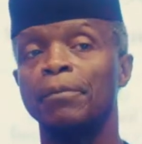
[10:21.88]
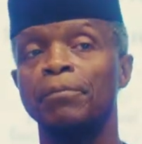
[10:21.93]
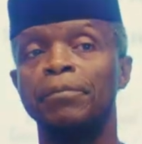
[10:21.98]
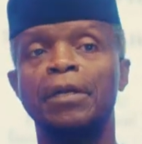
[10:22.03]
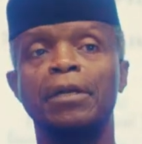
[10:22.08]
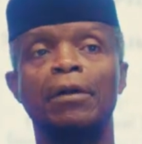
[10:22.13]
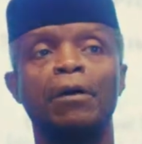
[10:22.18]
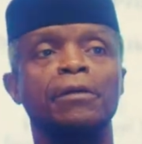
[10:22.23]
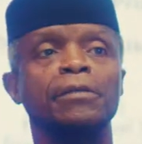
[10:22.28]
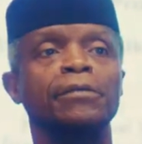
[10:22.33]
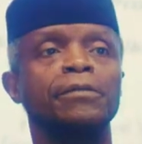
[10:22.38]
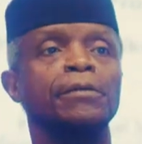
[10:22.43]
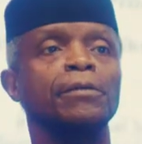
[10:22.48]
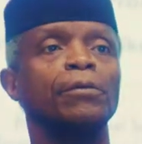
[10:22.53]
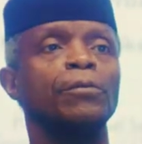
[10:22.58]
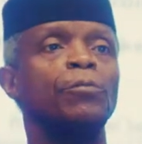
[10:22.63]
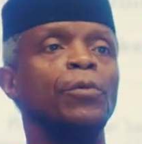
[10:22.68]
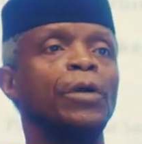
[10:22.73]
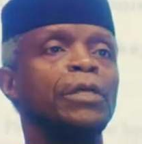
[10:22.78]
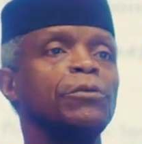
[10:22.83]
Because
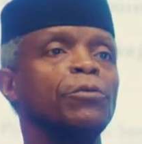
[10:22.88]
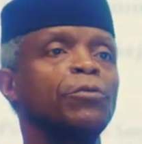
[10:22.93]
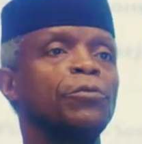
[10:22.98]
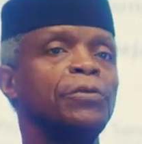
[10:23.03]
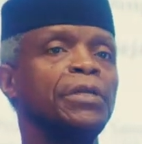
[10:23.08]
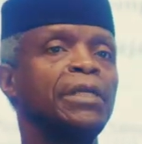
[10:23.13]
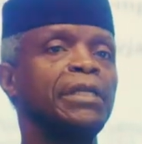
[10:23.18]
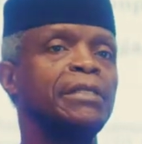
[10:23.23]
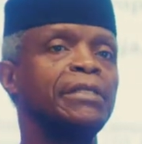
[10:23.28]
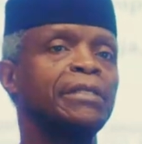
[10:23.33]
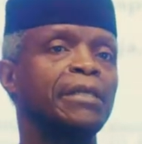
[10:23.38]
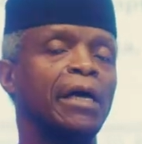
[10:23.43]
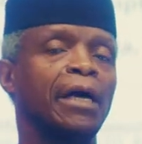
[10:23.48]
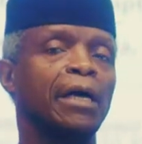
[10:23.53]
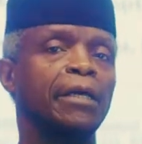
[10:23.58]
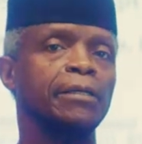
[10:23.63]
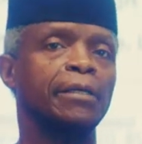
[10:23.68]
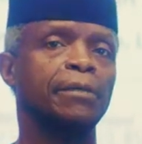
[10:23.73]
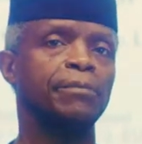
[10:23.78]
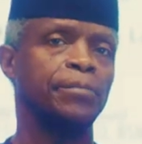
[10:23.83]
when you read,
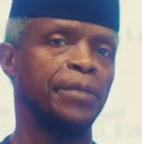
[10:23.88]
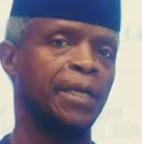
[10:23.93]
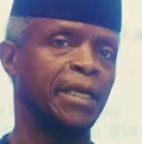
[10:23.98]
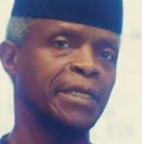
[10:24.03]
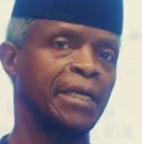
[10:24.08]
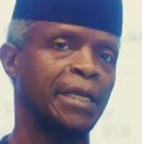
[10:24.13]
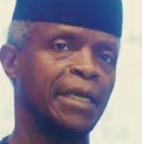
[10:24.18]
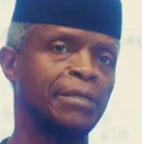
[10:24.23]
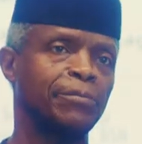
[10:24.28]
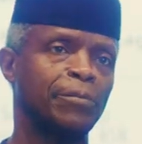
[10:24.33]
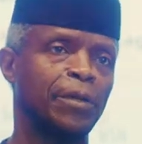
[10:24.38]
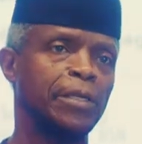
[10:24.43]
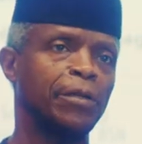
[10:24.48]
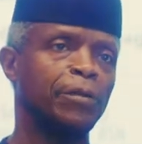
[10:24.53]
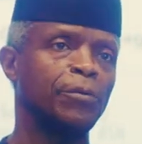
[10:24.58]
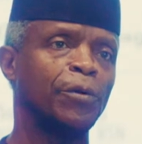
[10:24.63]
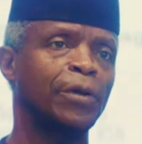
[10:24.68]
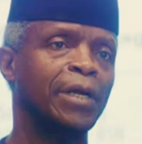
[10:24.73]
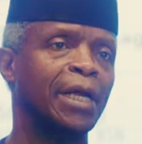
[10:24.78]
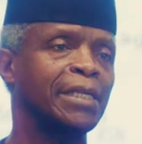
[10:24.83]
again, when
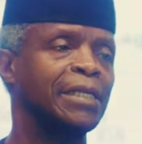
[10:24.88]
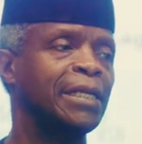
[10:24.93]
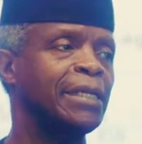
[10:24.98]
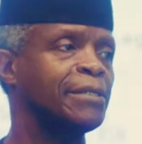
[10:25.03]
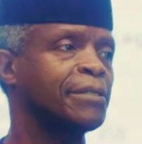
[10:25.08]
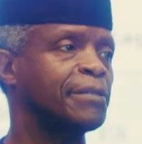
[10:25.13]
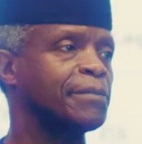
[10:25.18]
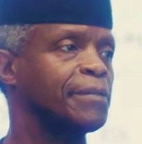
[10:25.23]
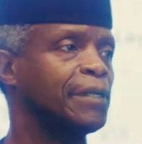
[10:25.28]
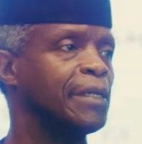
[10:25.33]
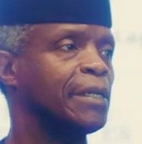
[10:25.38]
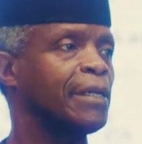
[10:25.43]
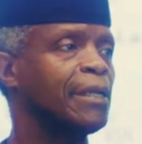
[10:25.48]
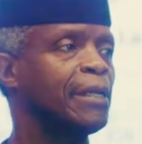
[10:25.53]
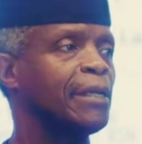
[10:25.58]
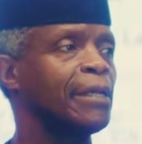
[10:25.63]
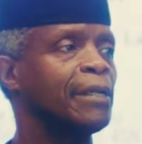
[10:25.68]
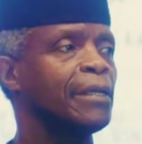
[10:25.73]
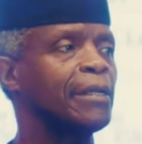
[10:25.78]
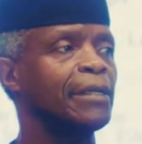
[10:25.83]
you look at history,
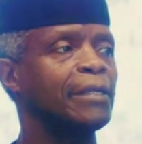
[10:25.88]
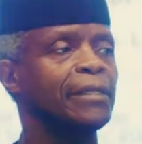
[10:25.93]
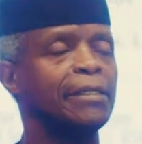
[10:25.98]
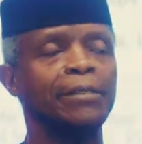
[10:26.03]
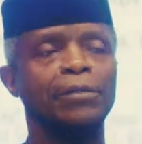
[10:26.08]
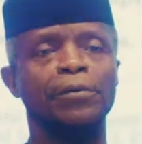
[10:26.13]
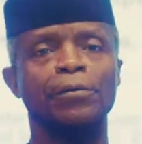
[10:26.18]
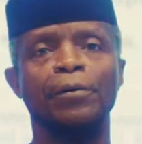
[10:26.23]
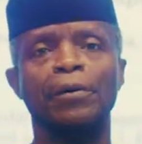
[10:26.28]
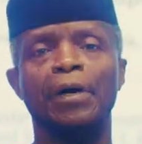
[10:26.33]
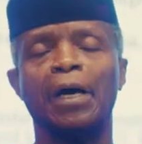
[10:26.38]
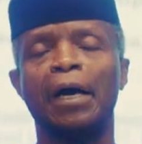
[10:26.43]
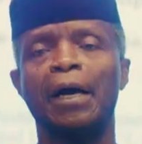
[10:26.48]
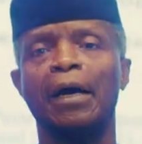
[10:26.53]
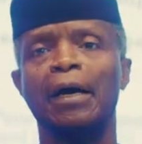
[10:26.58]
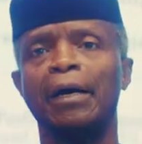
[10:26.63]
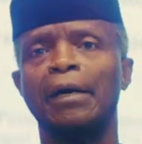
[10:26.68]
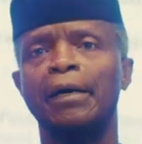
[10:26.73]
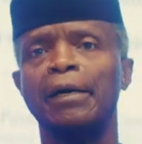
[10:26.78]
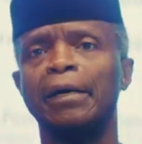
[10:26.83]

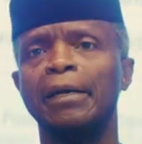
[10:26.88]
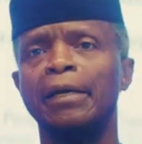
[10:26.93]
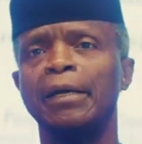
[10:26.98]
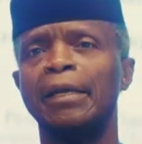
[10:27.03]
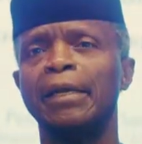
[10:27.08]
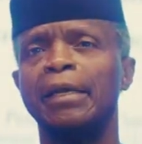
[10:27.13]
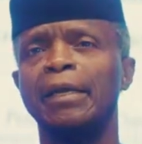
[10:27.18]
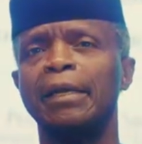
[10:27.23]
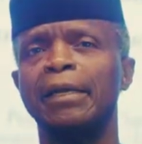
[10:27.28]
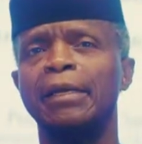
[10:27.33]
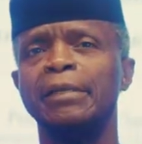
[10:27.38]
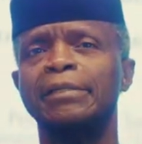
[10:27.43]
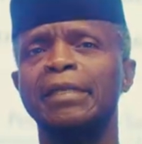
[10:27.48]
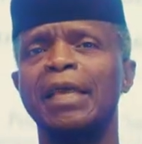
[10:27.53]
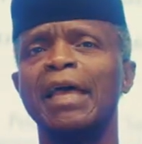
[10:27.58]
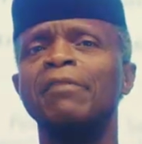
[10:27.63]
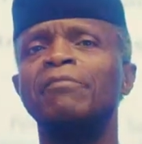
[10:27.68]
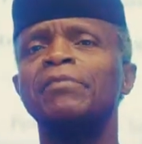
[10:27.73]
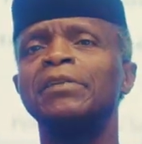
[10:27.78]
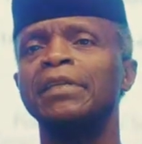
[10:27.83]
it's
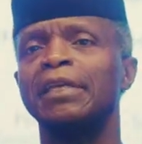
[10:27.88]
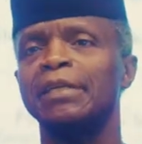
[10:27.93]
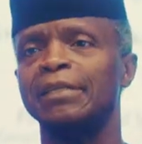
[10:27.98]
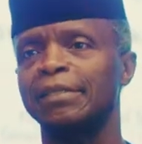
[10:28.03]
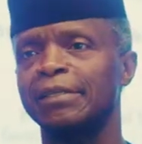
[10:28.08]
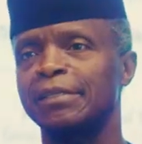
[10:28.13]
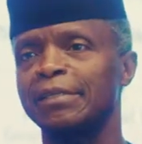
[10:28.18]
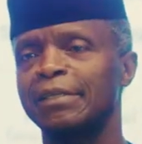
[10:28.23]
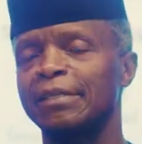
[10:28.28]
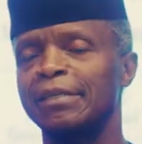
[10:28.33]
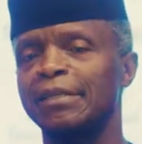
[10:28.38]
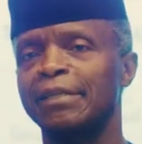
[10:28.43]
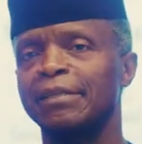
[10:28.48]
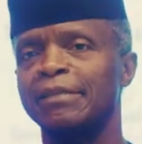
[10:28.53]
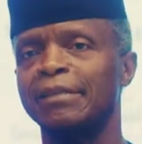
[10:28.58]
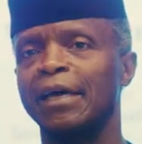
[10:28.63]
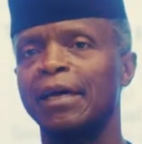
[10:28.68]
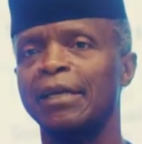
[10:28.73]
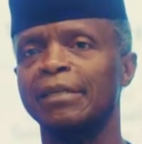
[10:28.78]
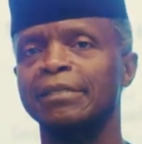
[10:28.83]
evident
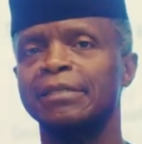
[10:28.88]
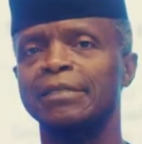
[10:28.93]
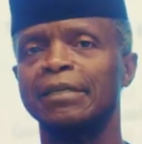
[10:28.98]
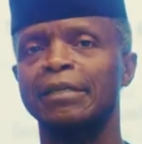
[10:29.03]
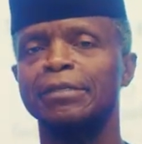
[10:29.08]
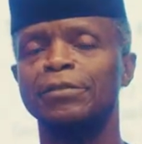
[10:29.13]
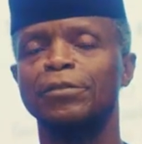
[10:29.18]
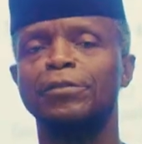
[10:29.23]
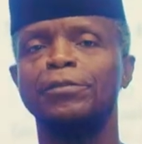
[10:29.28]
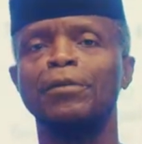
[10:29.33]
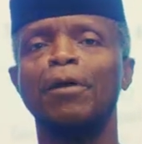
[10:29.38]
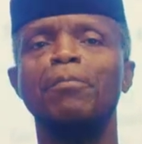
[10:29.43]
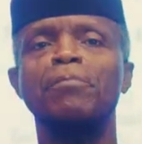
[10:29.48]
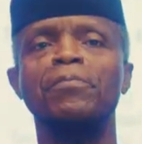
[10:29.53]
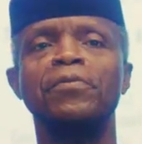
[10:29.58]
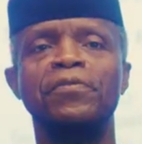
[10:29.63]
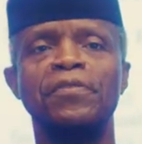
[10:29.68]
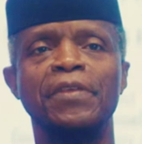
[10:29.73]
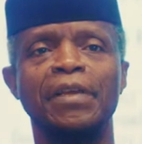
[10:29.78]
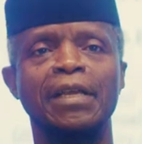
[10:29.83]
that
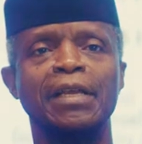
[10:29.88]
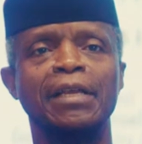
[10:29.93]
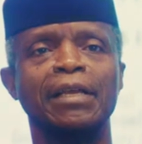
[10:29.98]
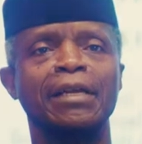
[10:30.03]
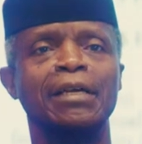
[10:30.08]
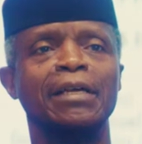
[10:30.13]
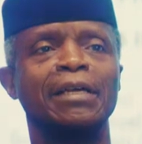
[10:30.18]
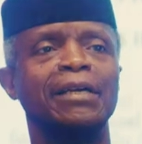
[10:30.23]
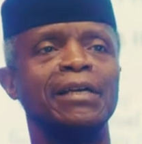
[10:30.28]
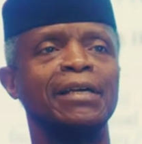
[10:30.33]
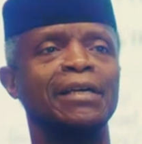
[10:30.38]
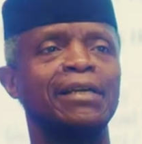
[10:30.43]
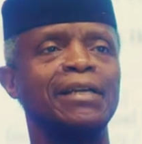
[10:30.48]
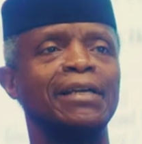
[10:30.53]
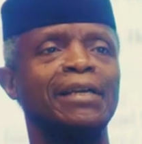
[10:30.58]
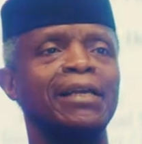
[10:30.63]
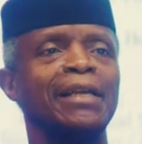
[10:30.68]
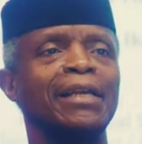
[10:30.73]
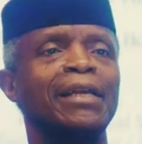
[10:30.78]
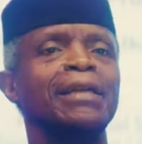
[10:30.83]
something
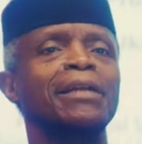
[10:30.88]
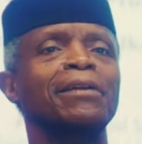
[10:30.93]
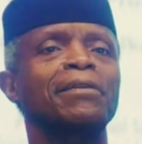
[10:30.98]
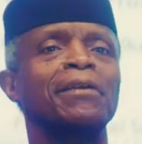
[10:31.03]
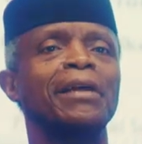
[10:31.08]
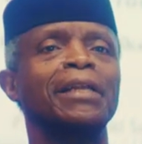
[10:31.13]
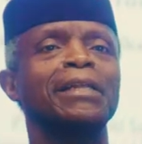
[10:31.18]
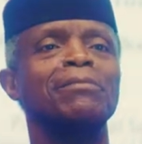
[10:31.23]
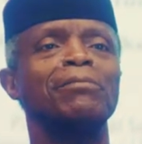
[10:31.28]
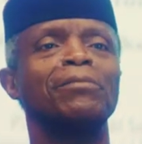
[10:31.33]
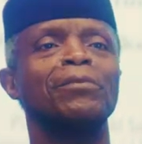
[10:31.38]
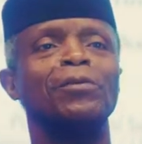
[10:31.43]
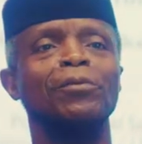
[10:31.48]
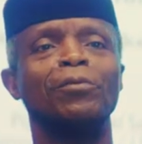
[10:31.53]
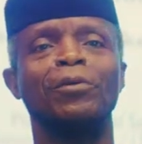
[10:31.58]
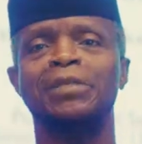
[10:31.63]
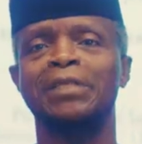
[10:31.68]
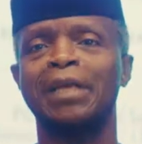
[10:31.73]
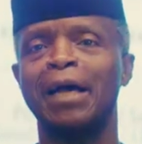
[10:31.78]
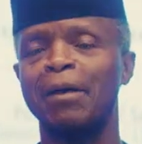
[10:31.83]
incredible
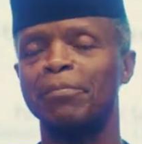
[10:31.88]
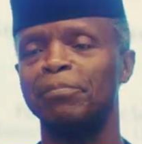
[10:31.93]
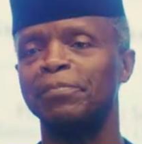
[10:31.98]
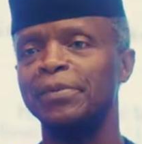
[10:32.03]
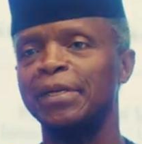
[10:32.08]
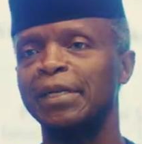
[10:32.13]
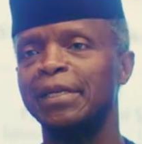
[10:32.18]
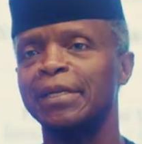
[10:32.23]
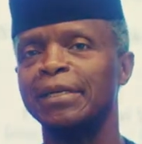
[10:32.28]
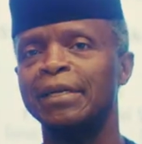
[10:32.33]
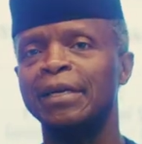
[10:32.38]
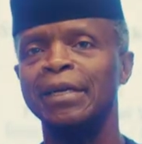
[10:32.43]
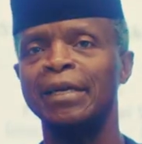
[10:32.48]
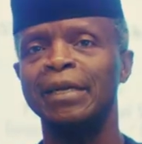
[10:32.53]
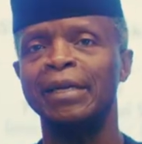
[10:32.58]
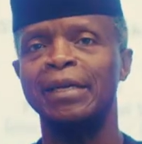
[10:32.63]
was happening